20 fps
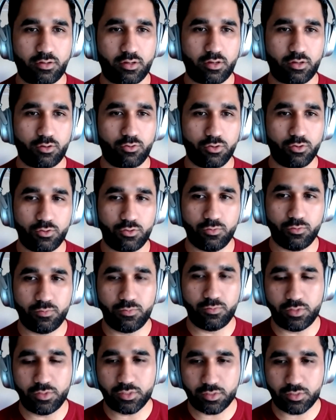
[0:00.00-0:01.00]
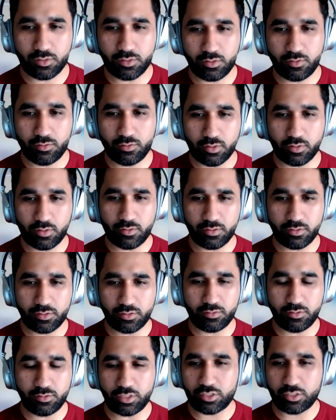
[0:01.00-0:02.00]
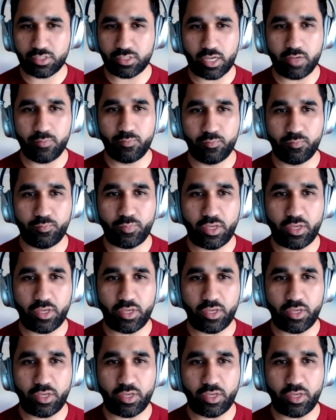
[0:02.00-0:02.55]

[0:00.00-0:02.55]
Uh, go to this, uh, just type